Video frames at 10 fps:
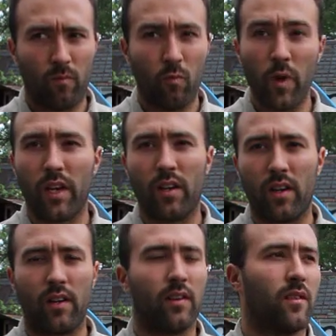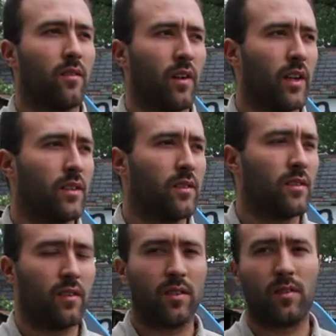weak, right?
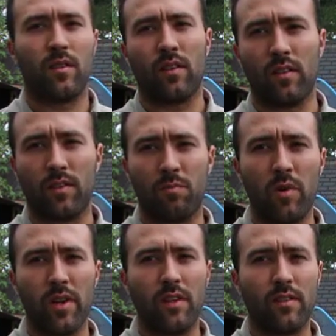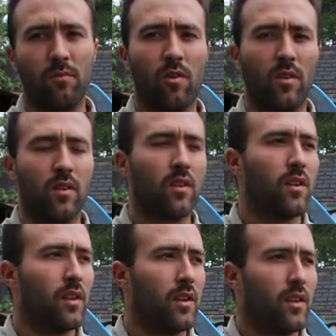The springs, the more
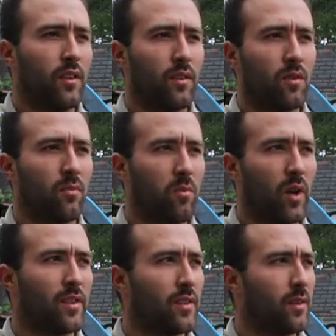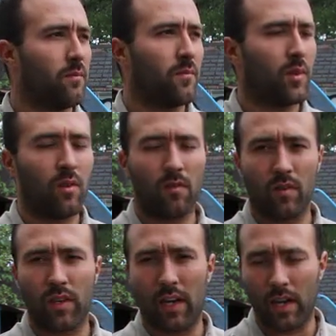you compress them,
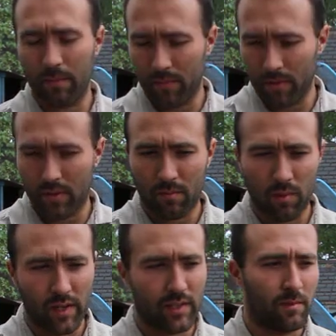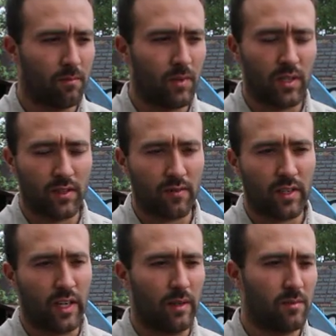over time you compress them millions of
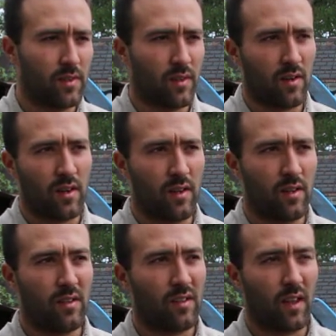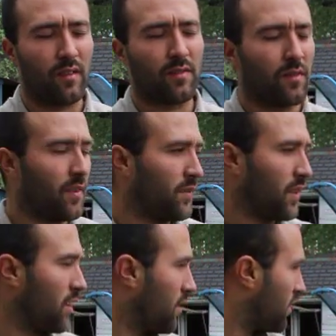times. They're after
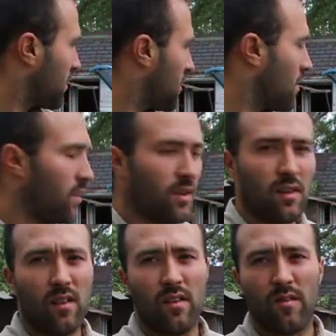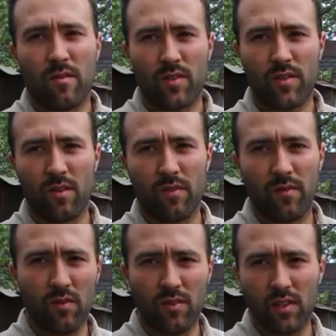50 years or so of
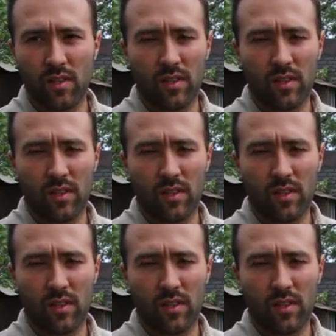using the